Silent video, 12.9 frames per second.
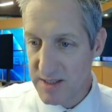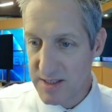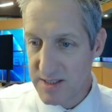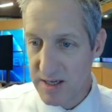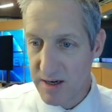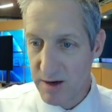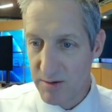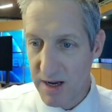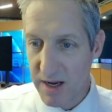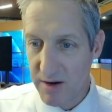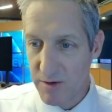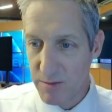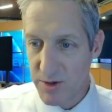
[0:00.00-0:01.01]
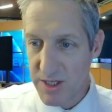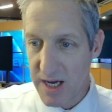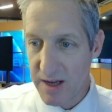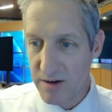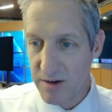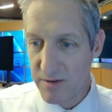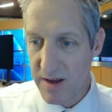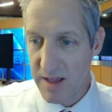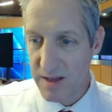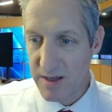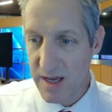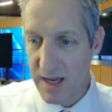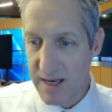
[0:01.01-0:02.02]
this area right here from Chadron to
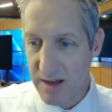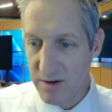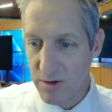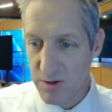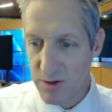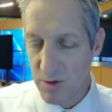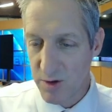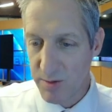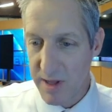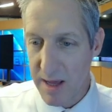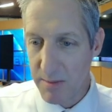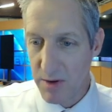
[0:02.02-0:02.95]
Valentine down towards North Platte,